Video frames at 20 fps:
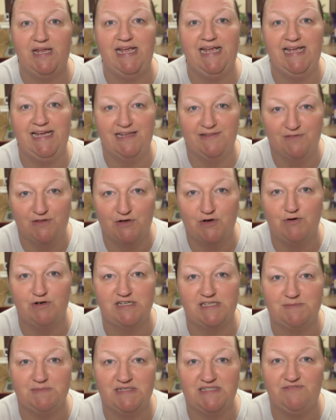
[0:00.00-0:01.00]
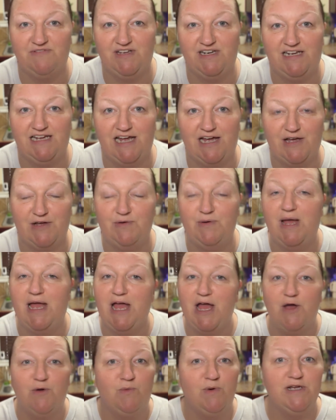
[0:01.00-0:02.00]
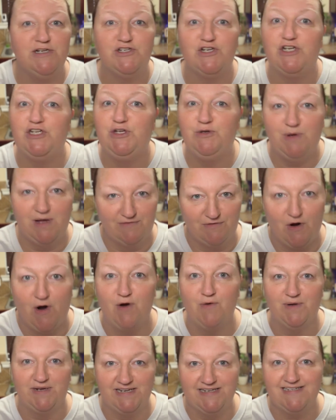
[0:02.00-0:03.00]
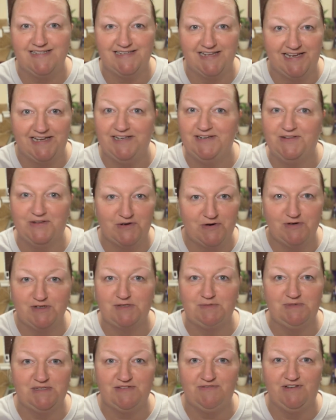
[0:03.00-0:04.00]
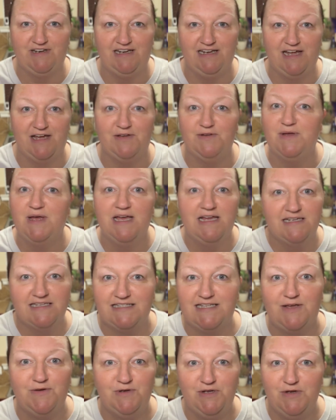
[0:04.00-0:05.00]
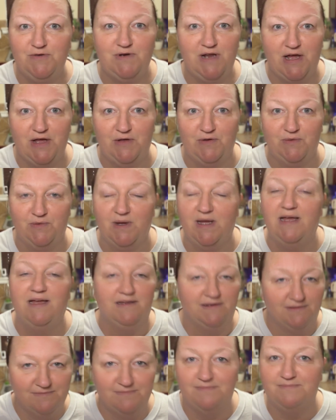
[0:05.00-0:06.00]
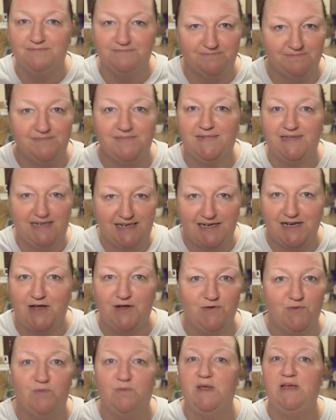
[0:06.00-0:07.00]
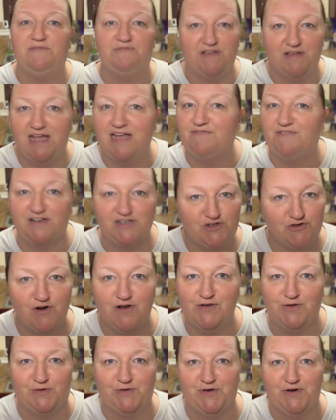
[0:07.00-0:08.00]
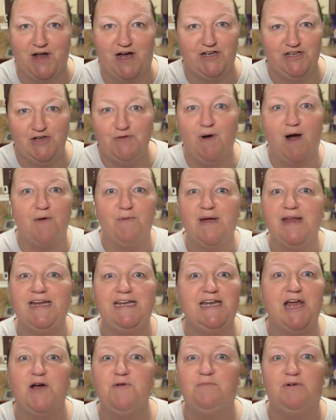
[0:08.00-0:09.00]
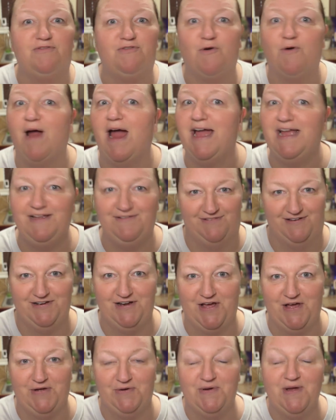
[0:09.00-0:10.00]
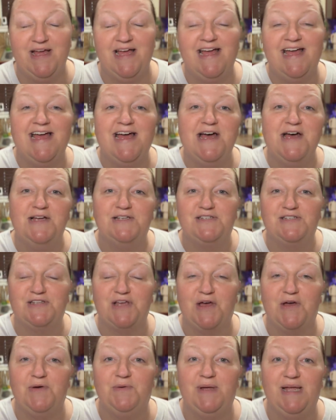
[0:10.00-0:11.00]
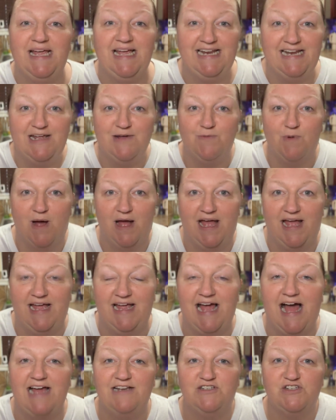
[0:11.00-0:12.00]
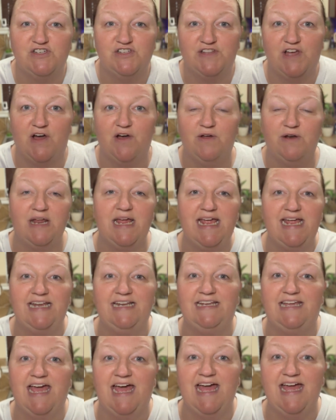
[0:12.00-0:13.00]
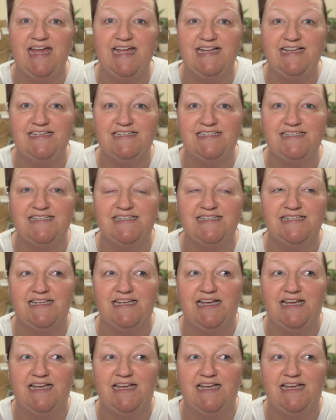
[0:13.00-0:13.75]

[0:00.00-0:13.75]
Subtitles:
in the Christmas video, which you have already seen the Christmas video, so you know if I struggled or not. You already know before I even know. So anyway, I just thought in case